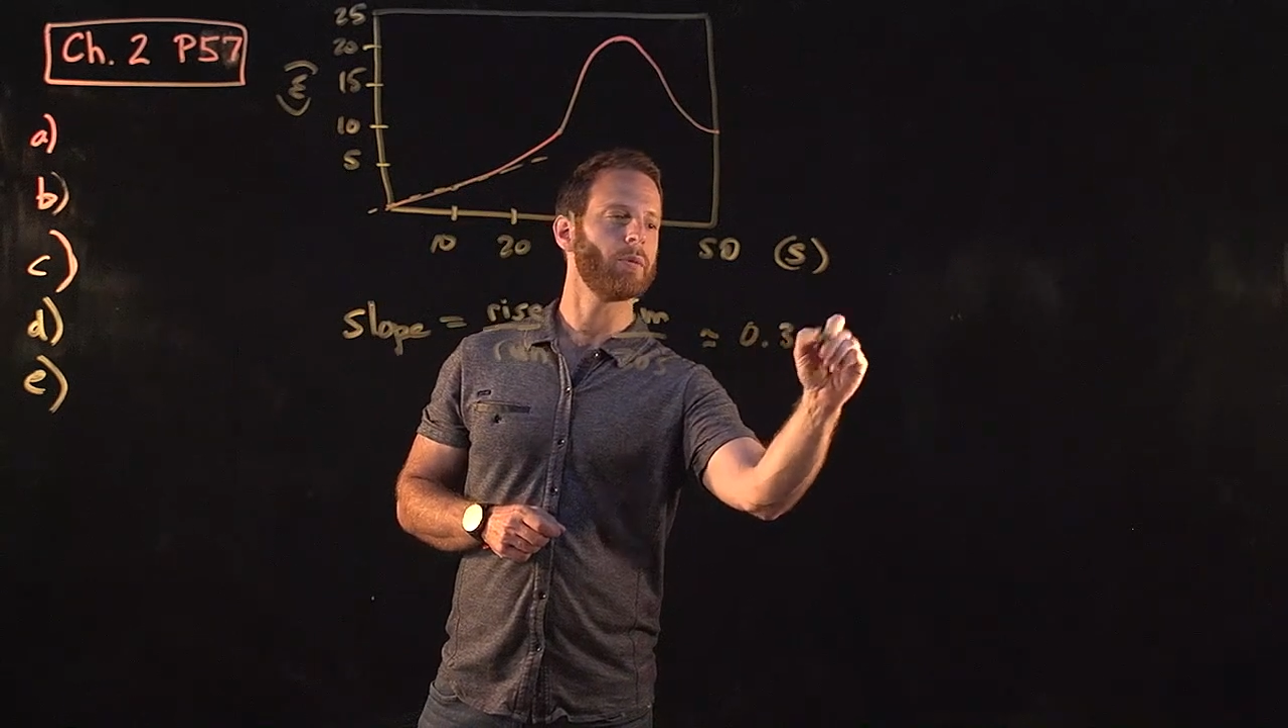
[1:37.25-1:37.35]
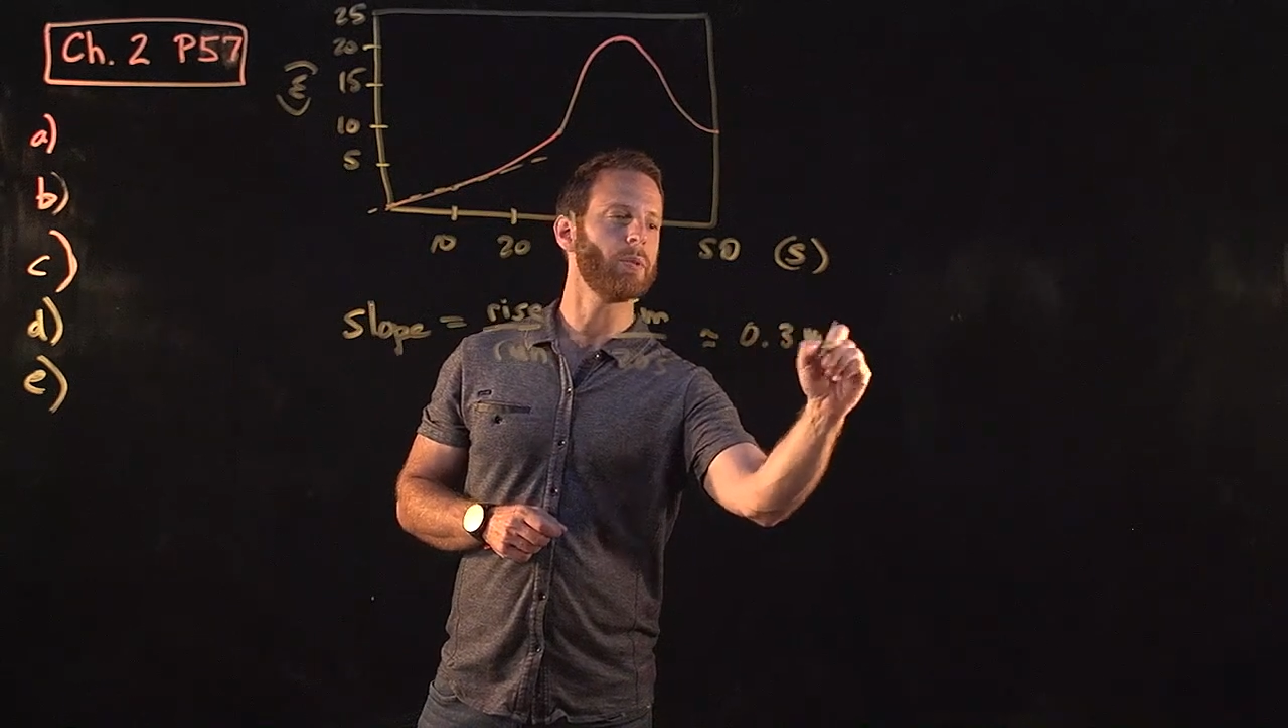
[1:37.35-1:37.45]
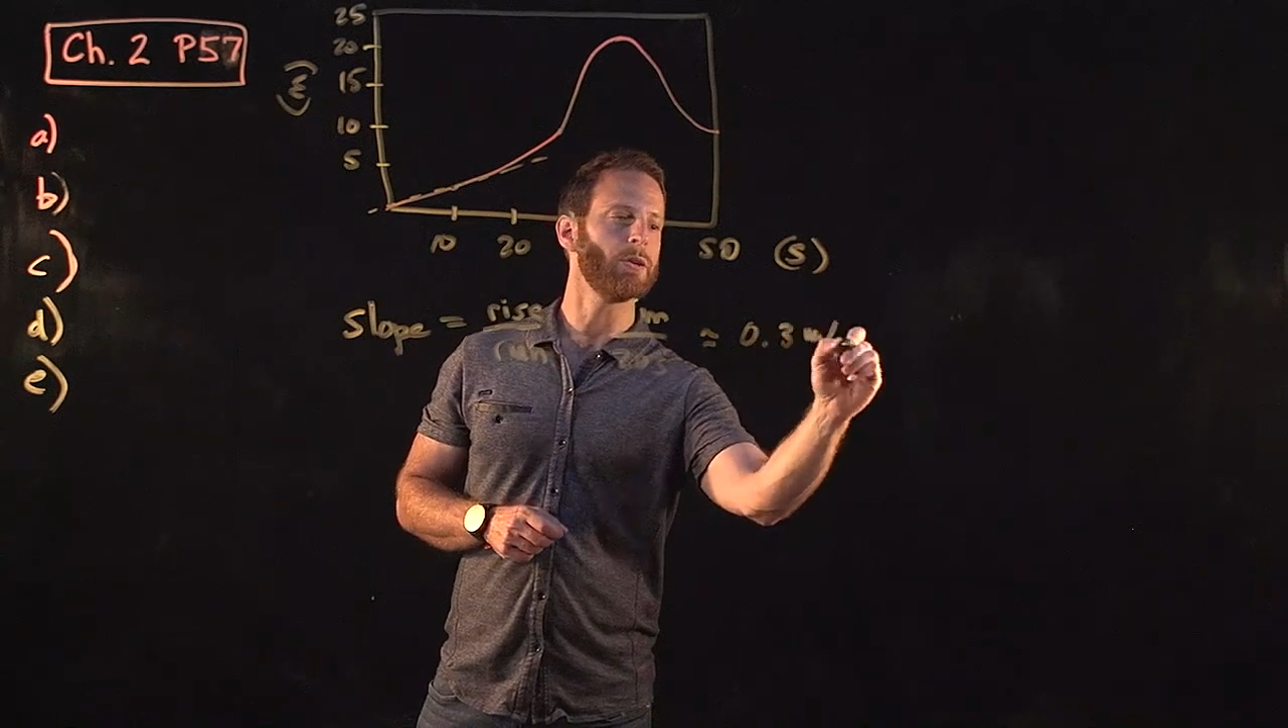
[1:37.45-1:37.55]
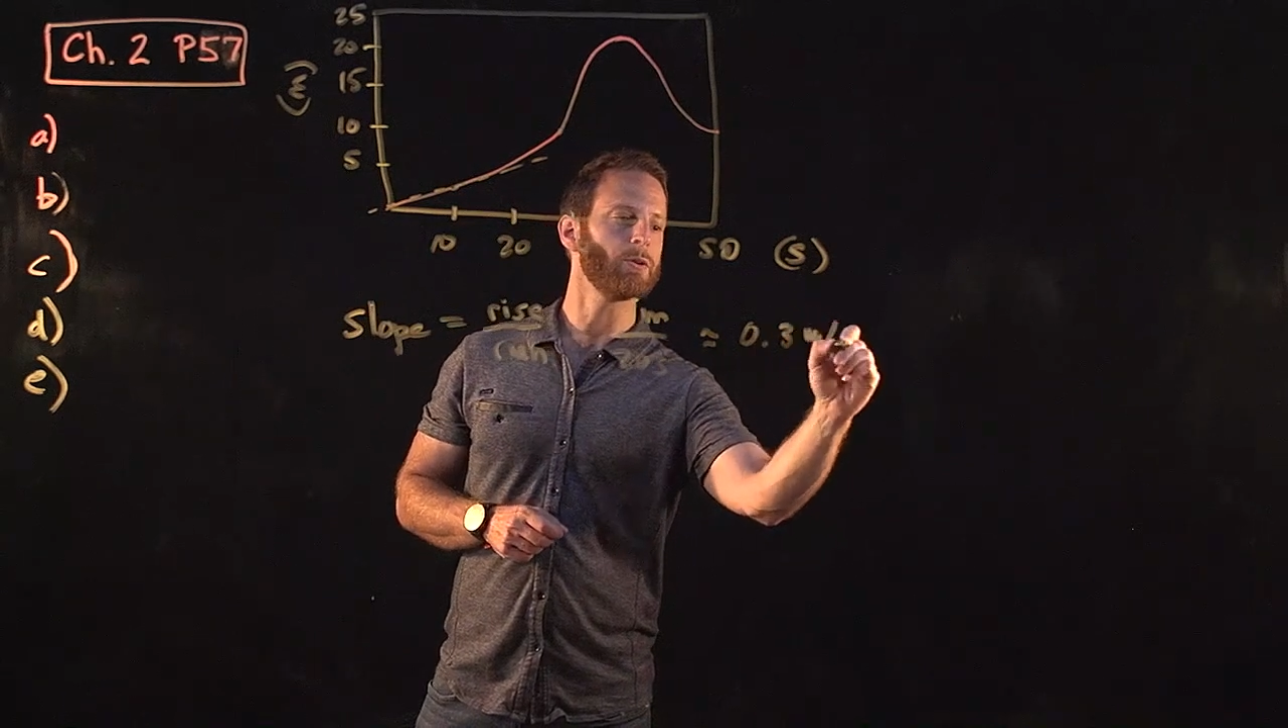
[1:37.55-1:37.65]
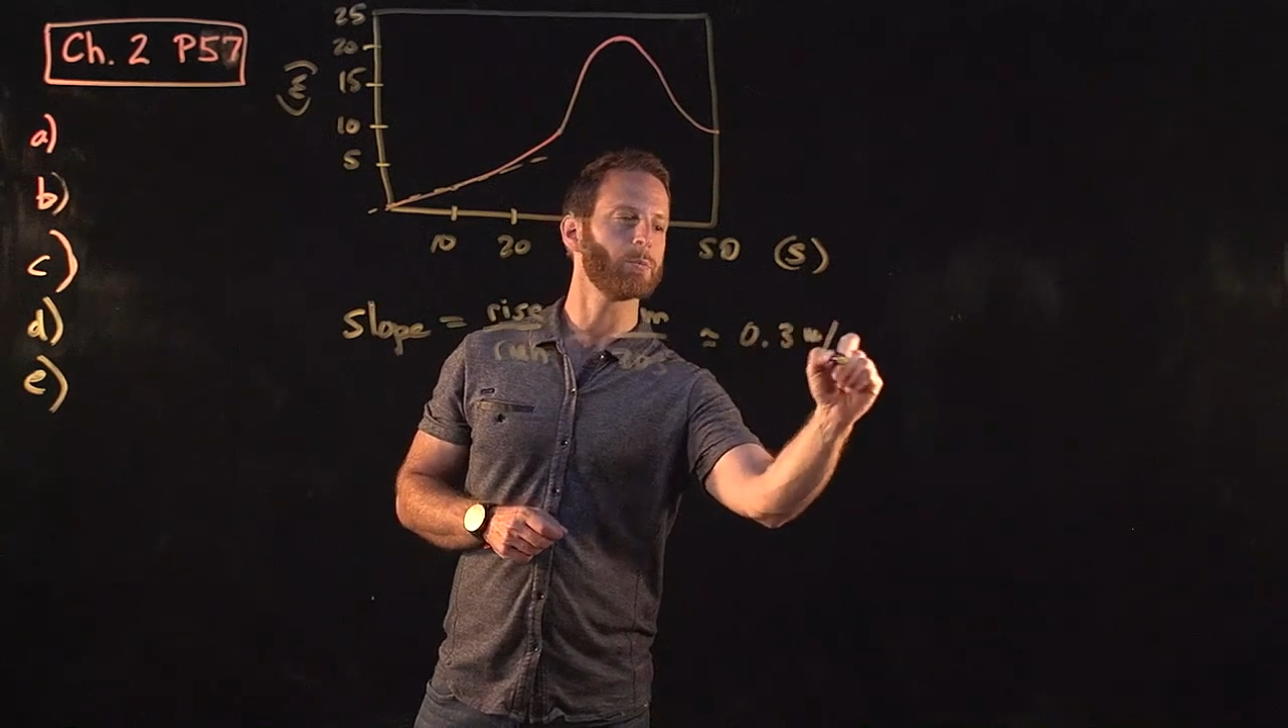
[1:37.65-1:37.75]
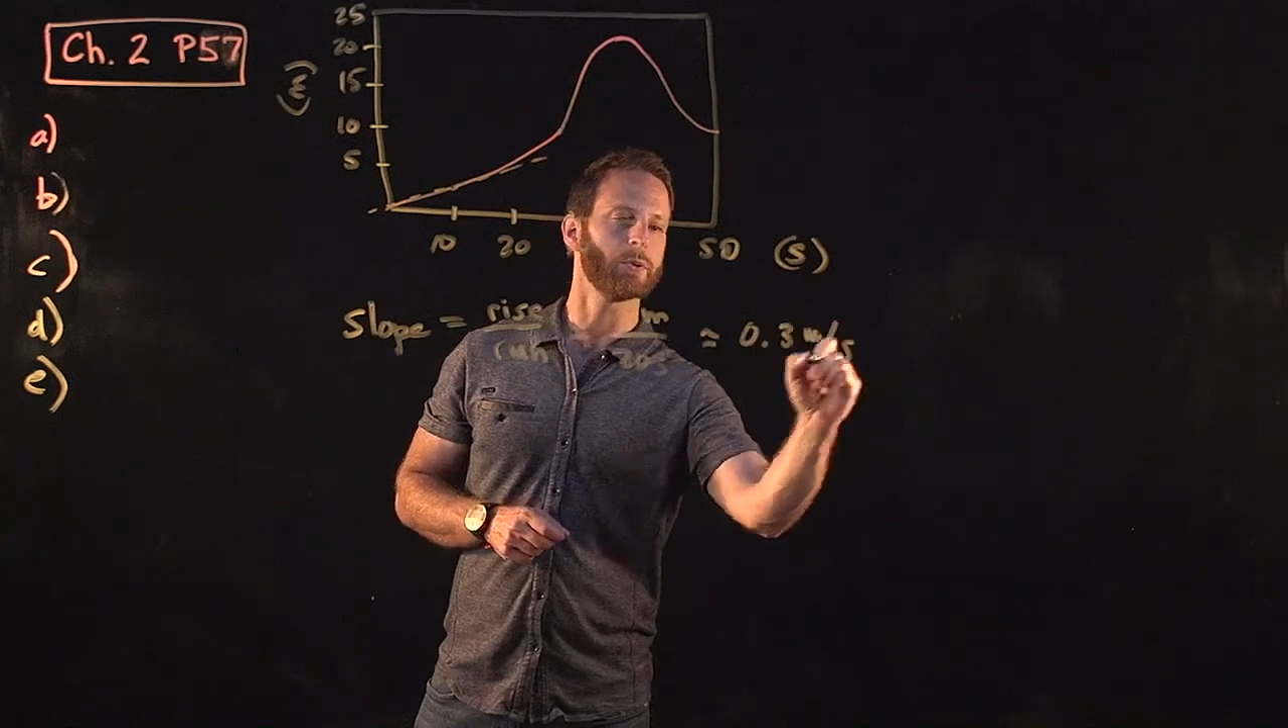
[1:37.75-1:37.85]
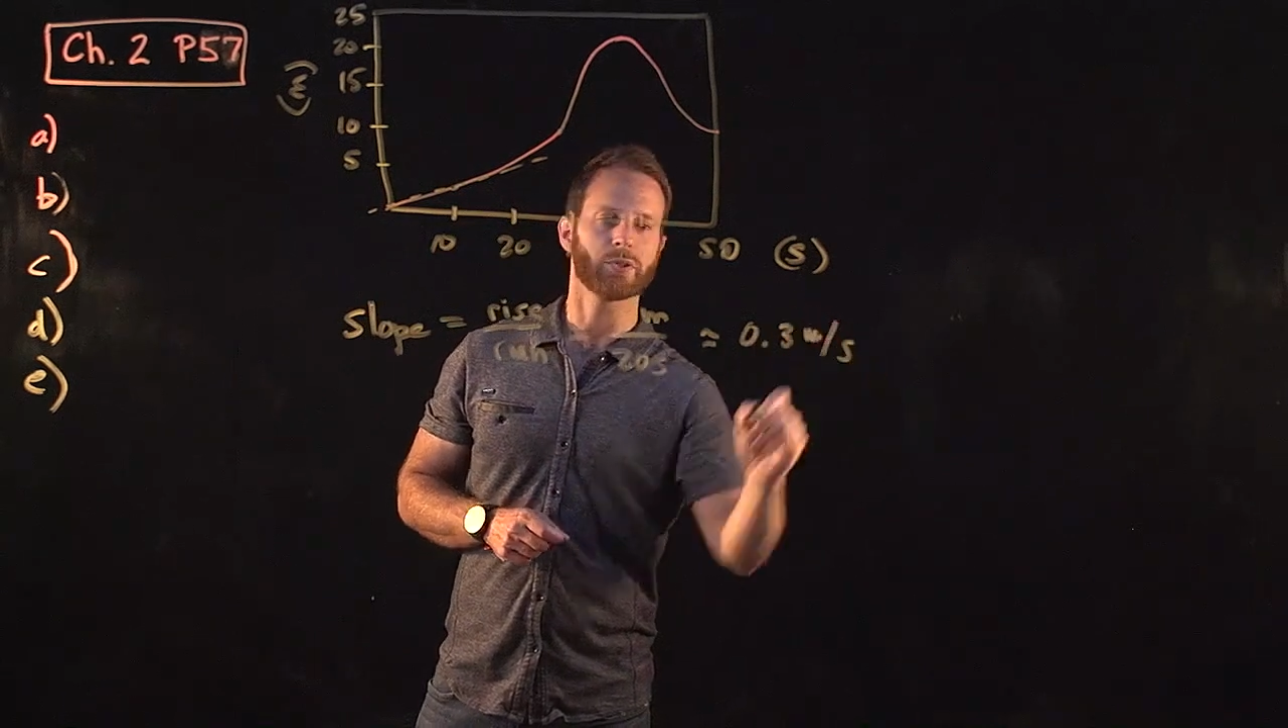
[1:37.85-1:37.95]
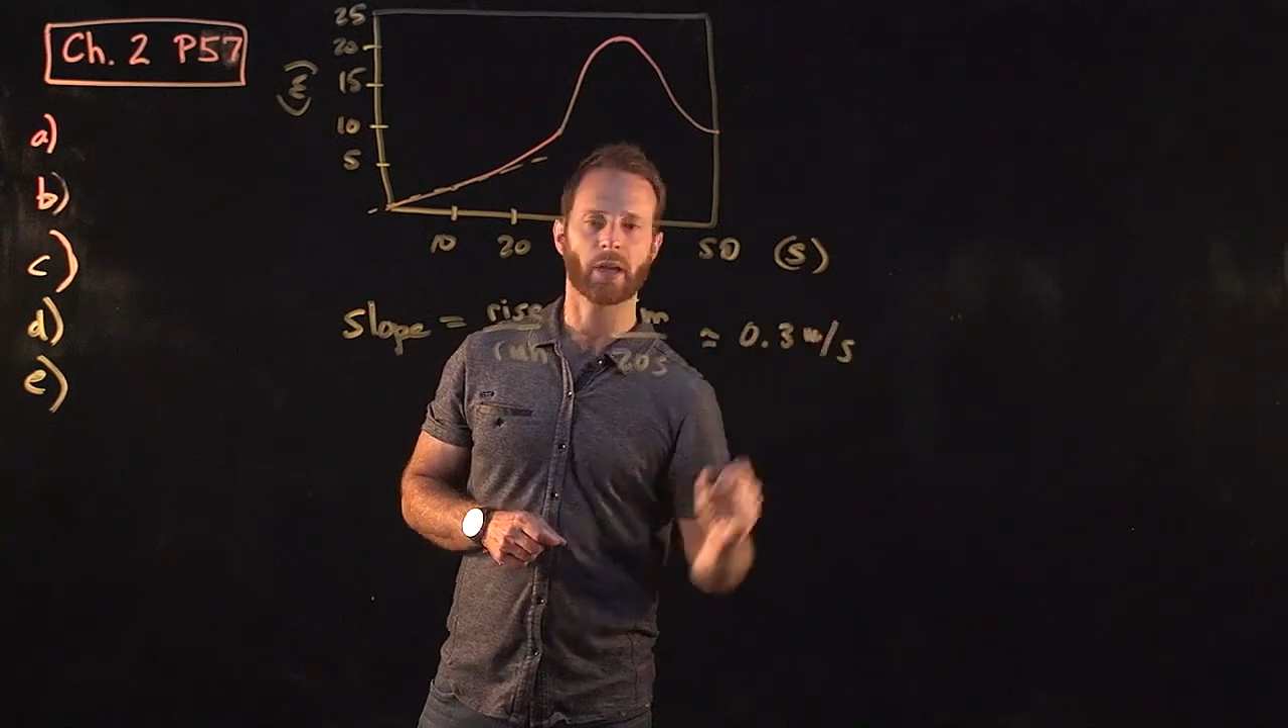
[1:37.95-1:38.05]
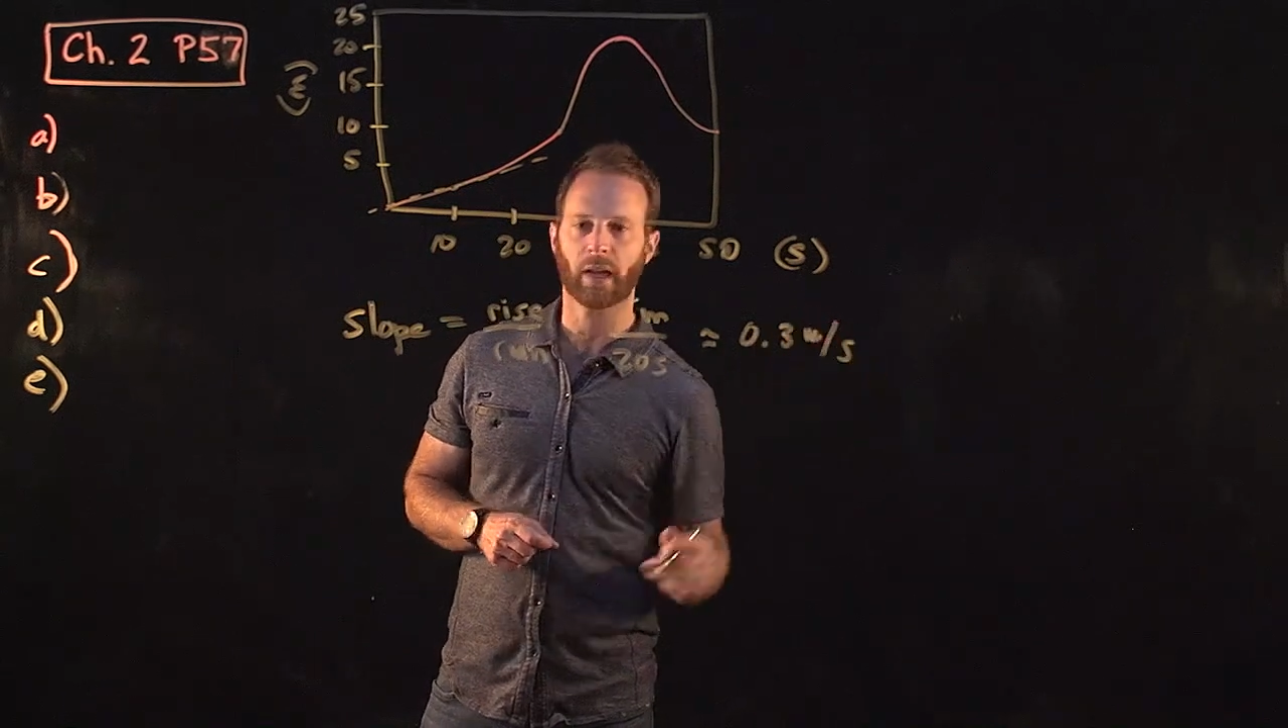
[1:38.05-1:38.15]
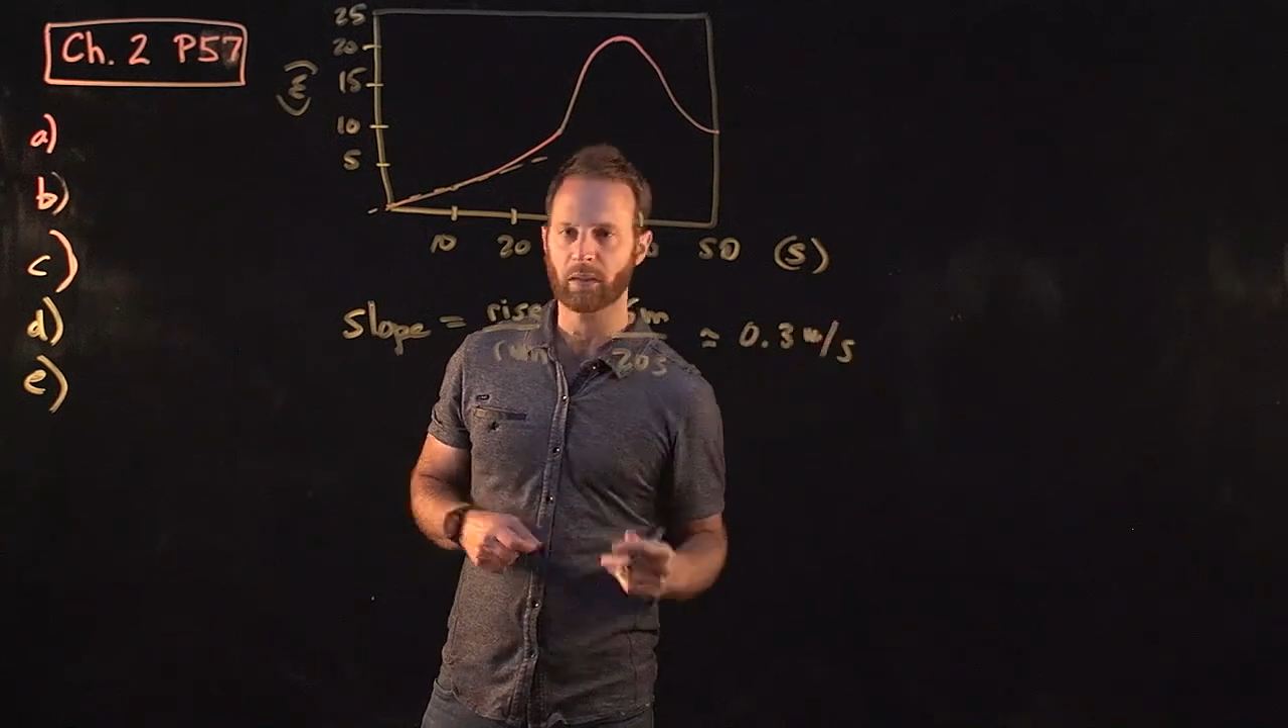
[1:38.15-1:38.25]
meters per
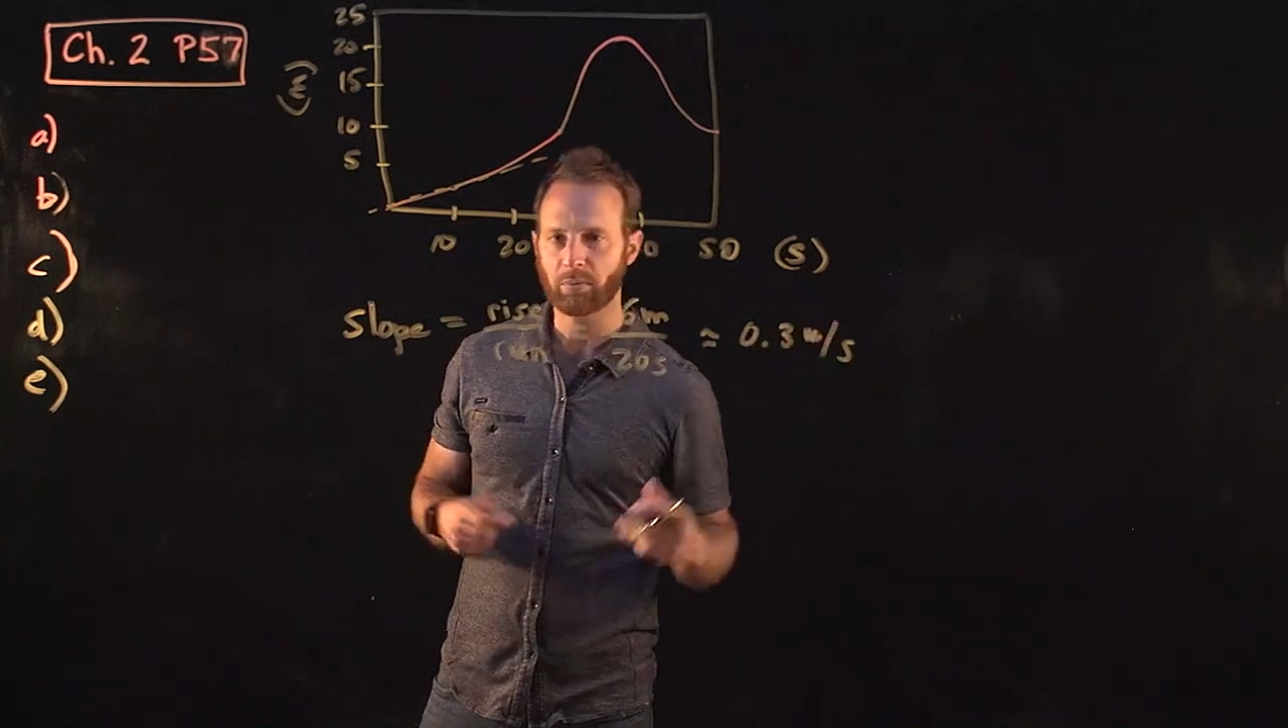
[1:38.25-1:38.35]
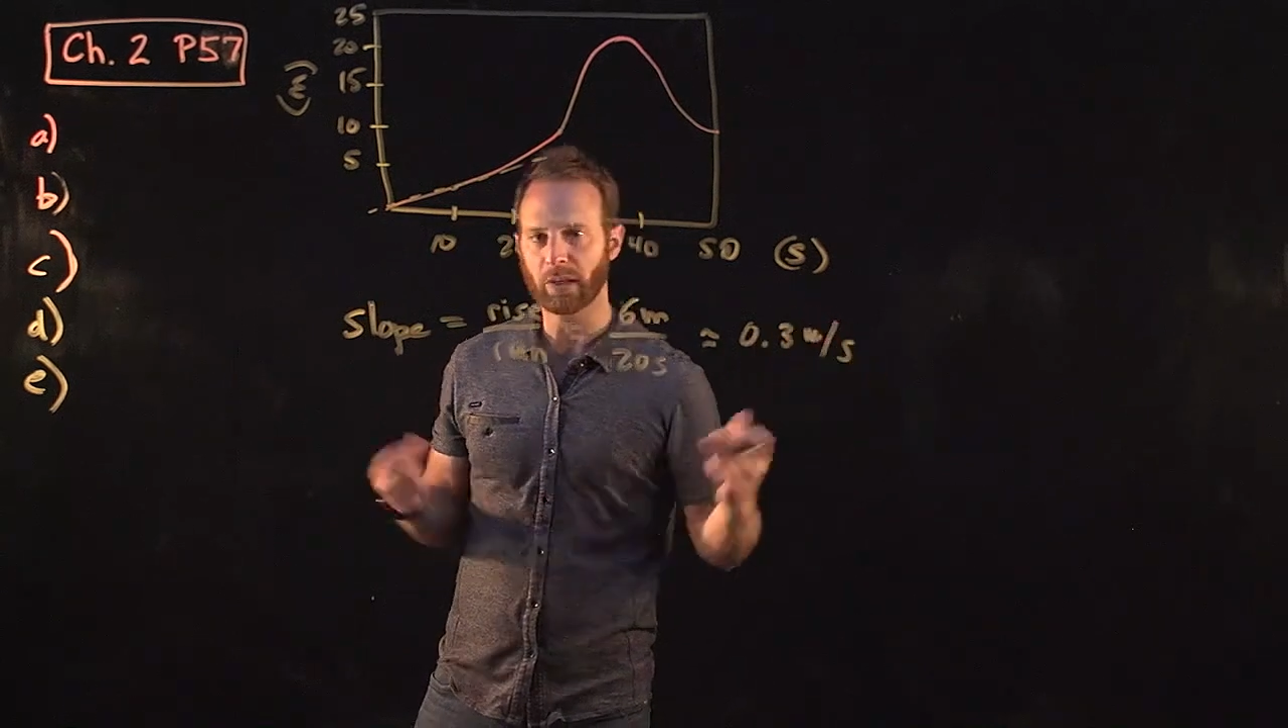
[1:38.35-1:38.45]
second,